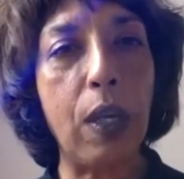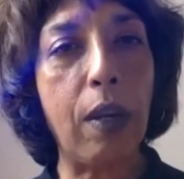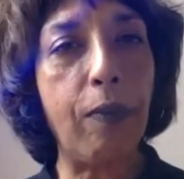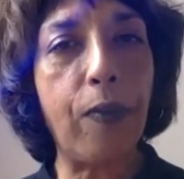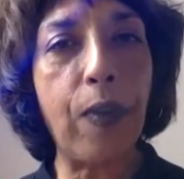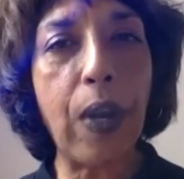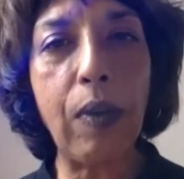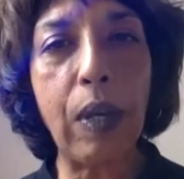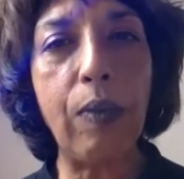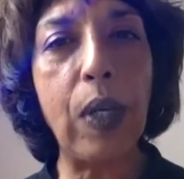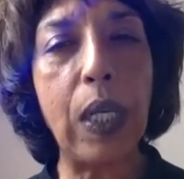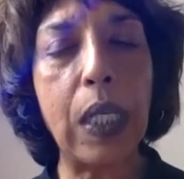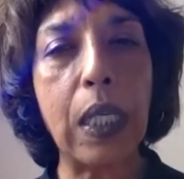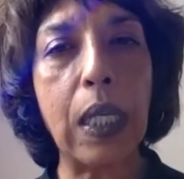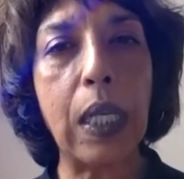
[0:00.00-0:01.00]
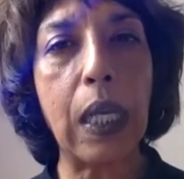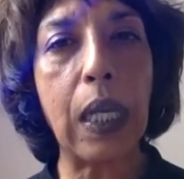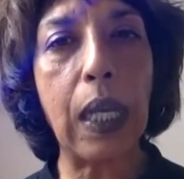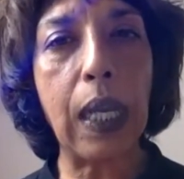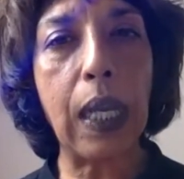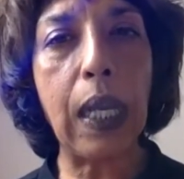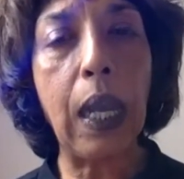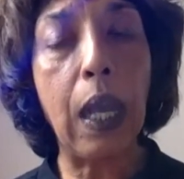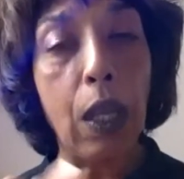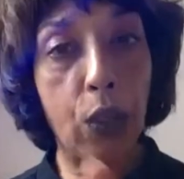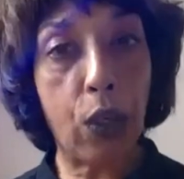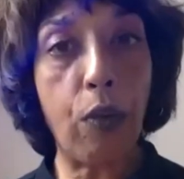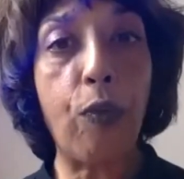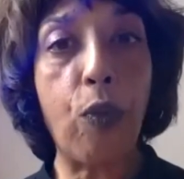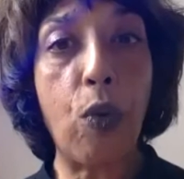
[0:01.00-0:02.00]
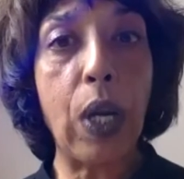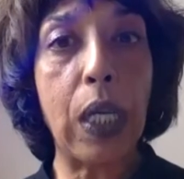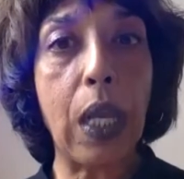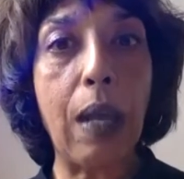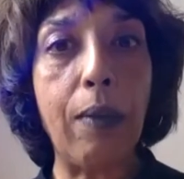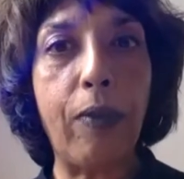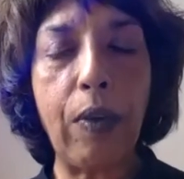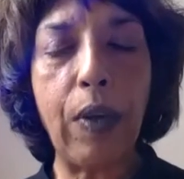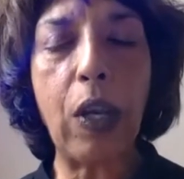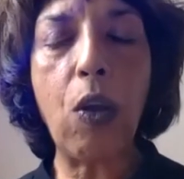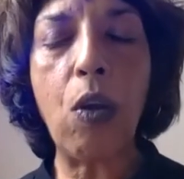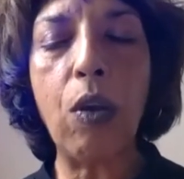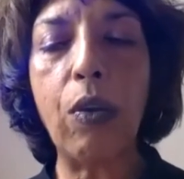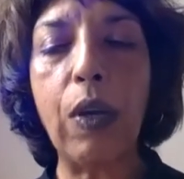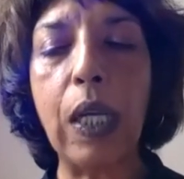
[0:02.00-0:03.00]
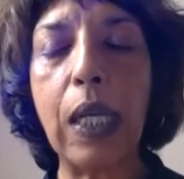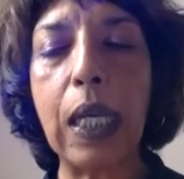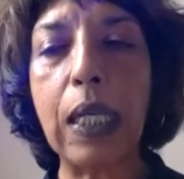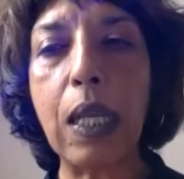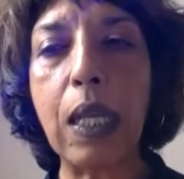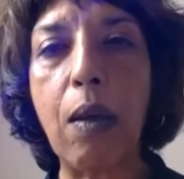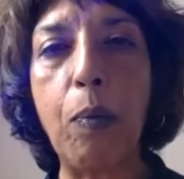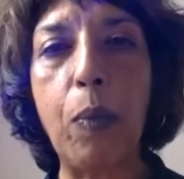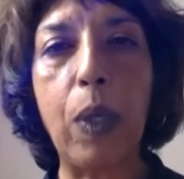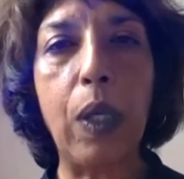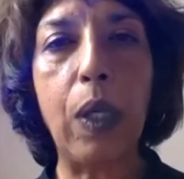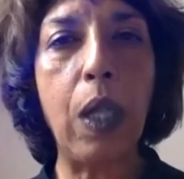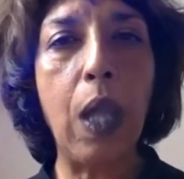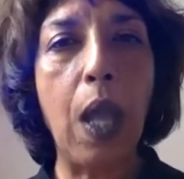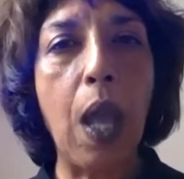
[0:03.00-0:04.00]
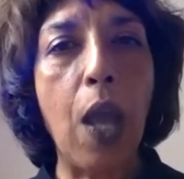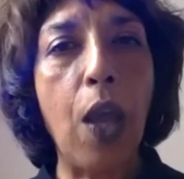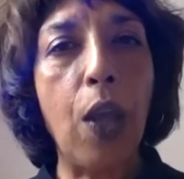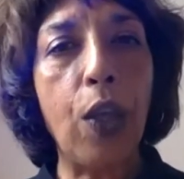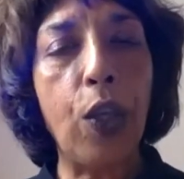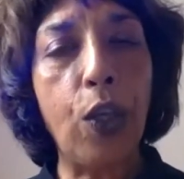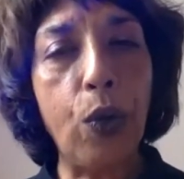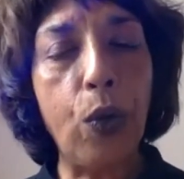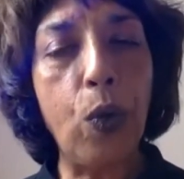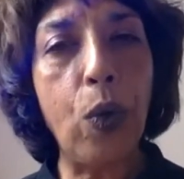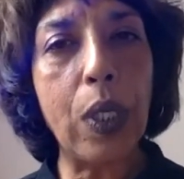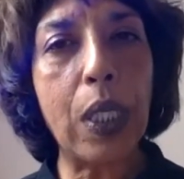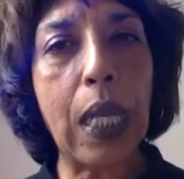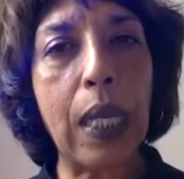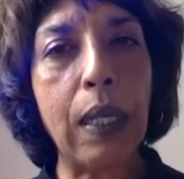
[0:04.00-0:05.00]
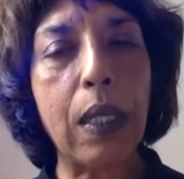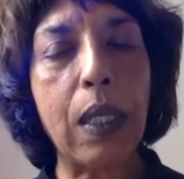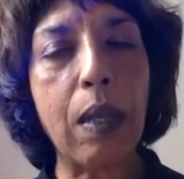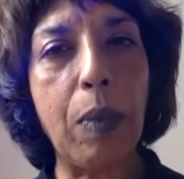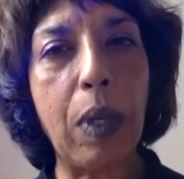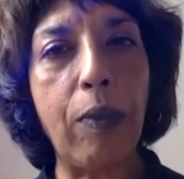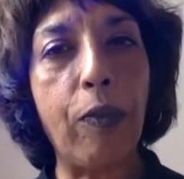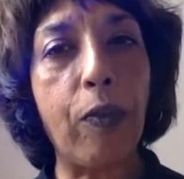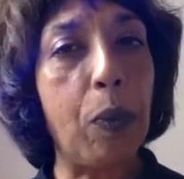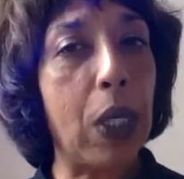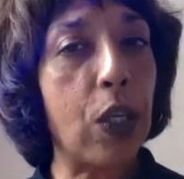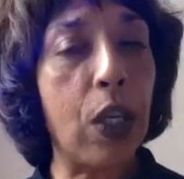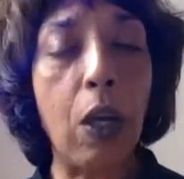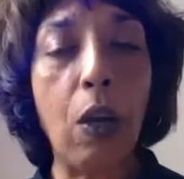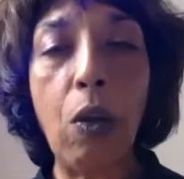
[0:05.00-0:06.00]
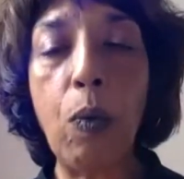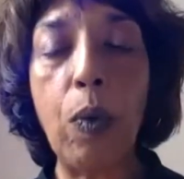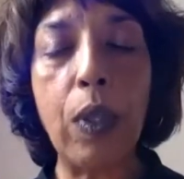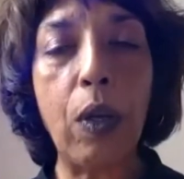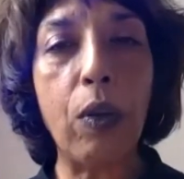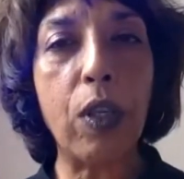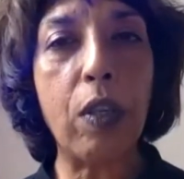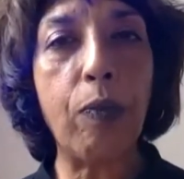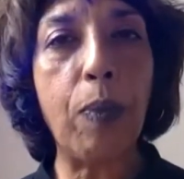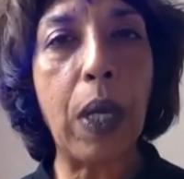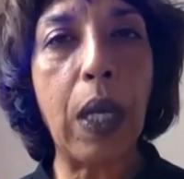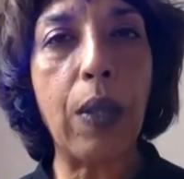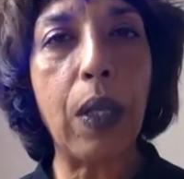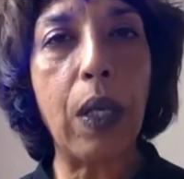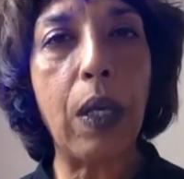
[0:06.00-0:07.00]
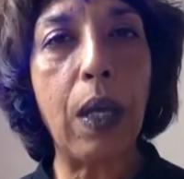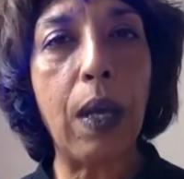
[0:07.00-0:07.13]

And very recently, so for a very concrete example, you sent some information along with lots of my other